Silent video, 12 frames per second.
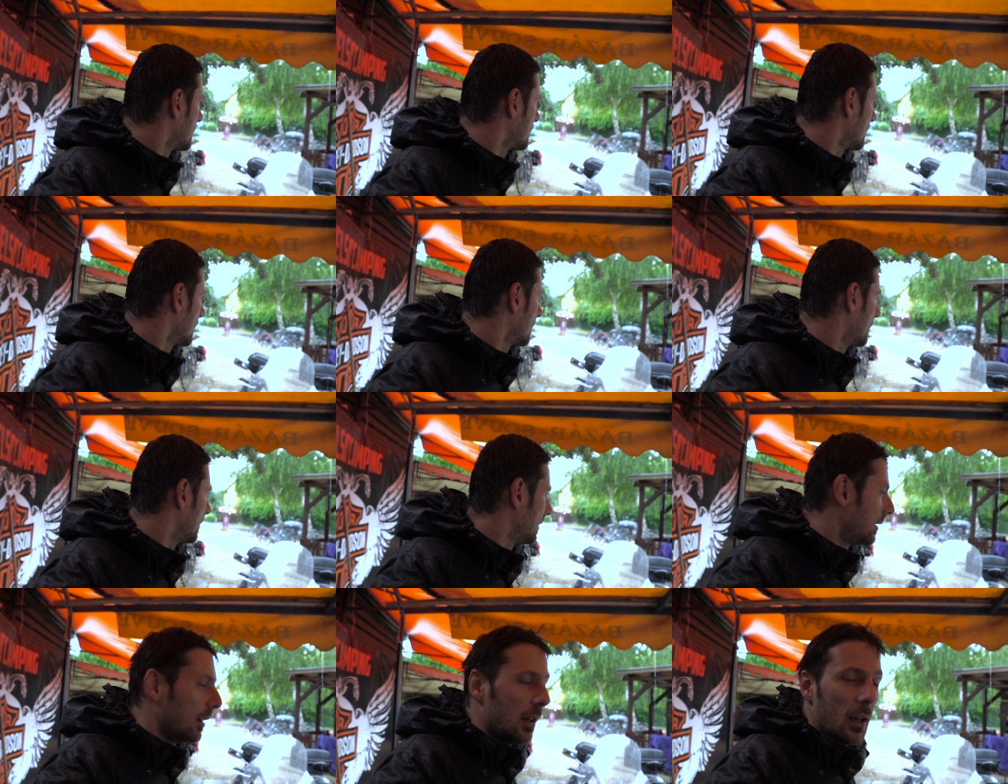So
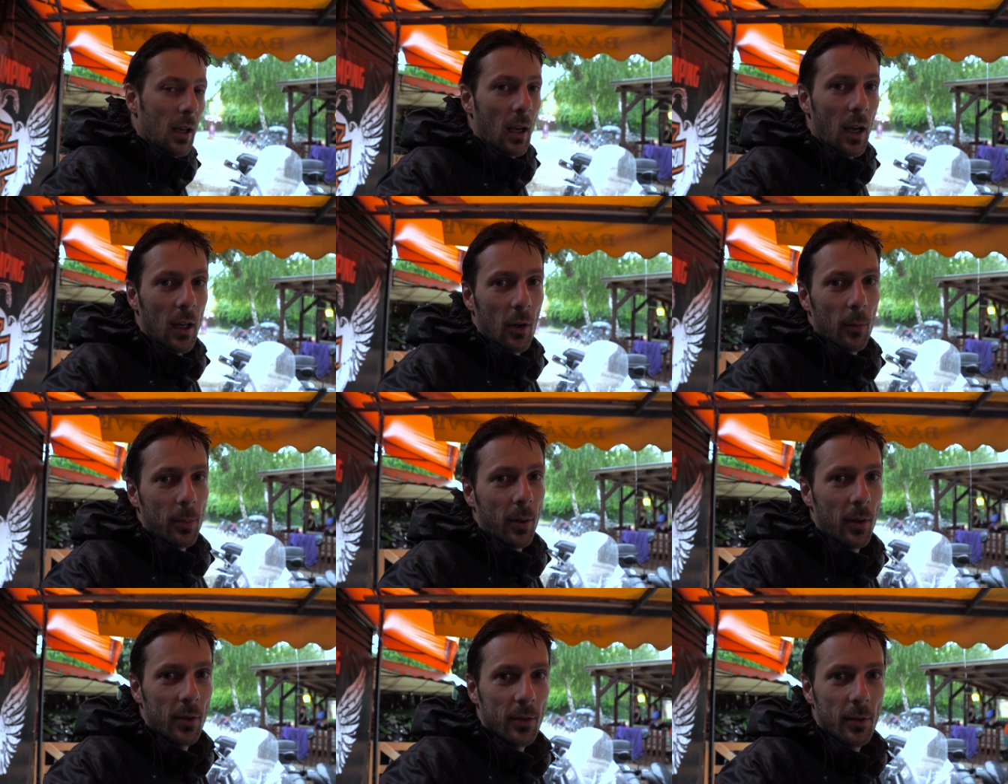I hope
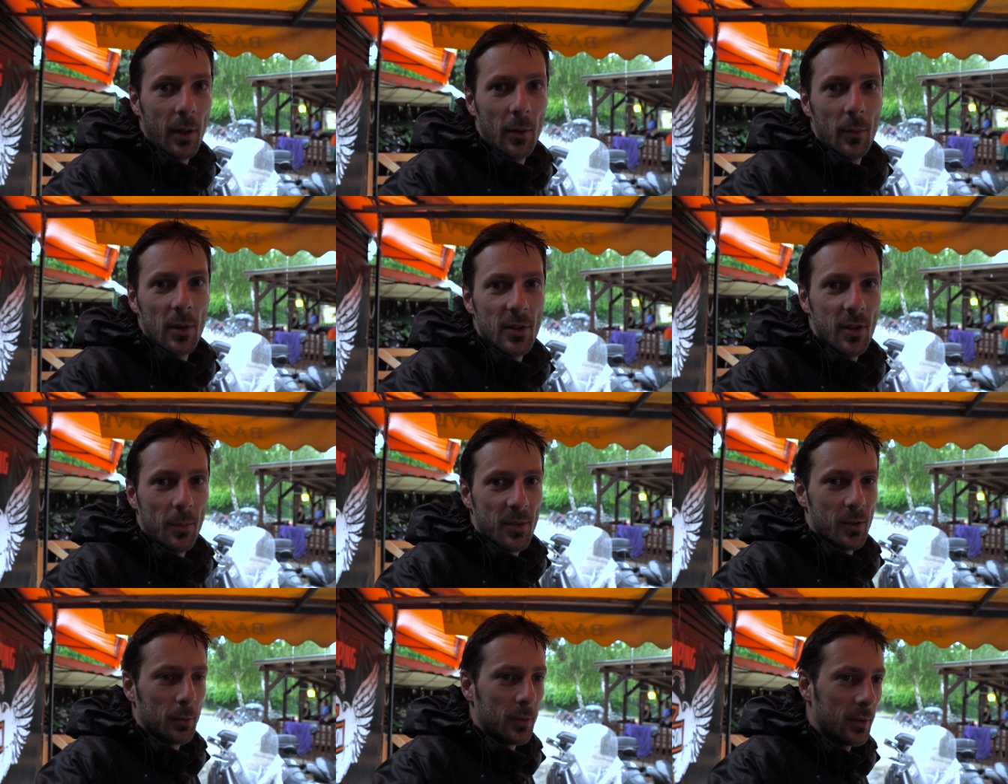the rain will stop
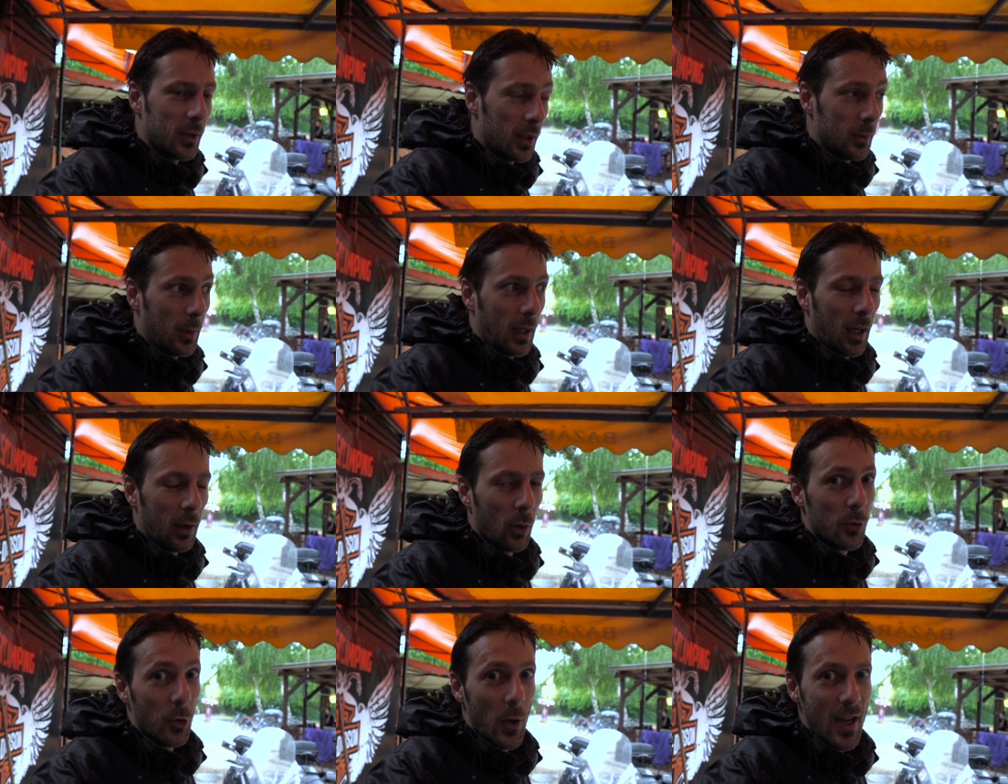soon and we can go
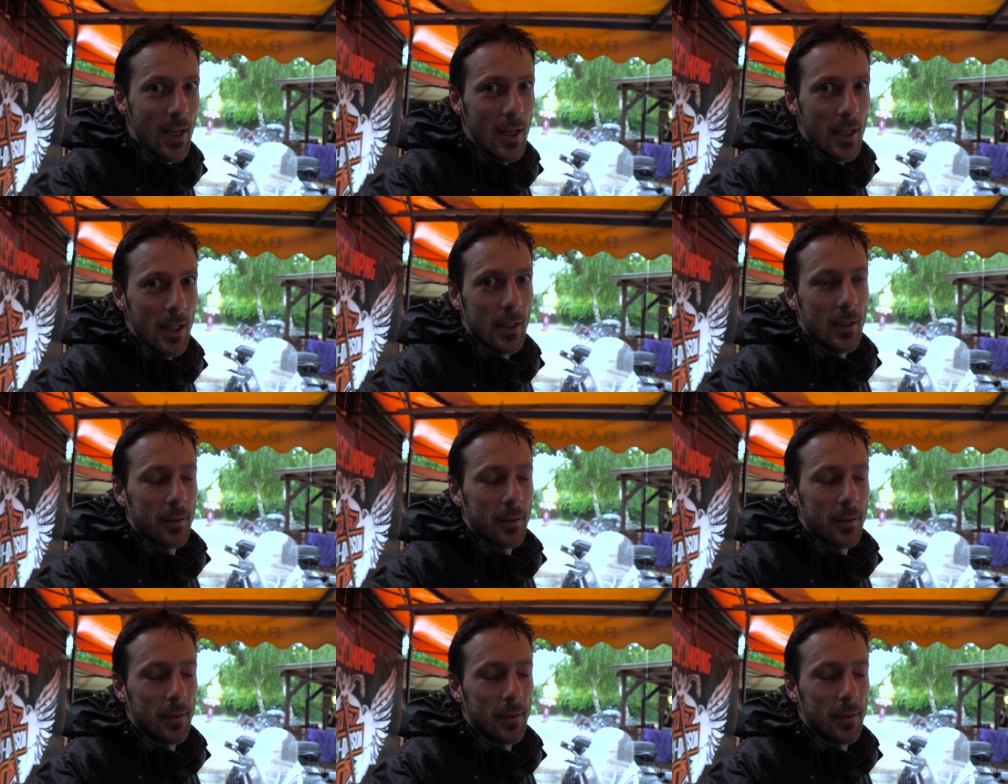to eat